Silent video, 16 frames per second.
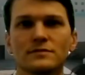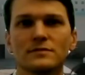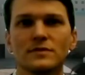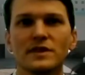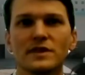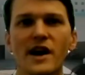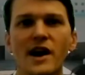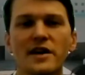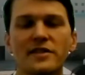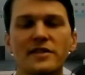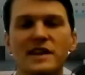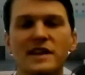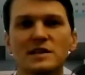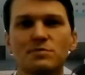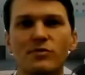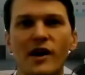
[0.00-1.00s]
Yeah,
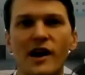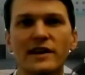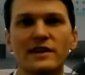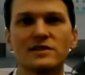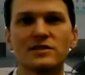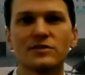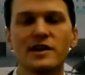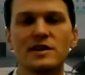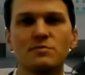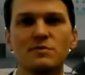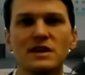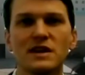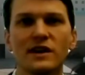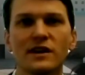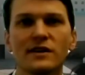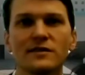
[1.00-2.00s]
thanks, Brian. It's great to be
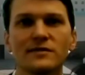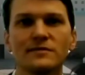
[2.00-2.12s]
here.